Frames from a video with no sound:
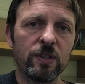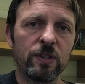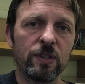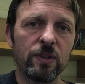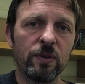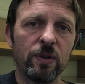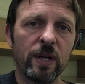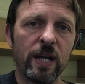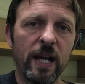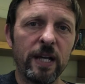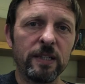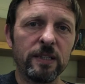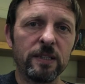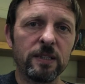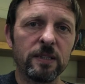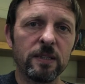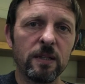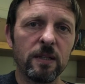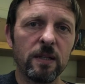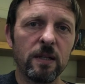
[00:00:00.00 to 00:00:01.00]

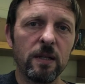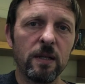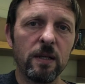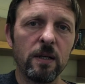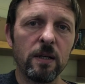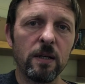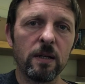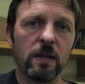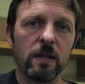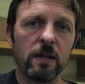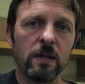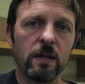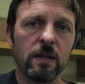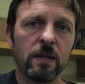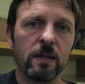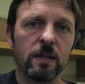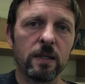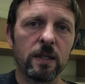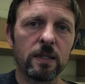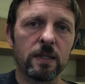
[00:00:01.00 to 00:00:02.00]
suitcase.
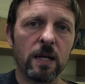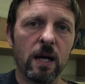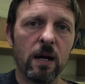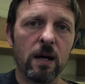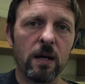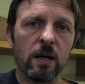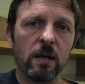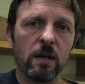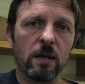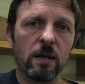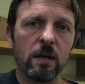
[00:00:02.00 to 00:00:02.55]
Kadung.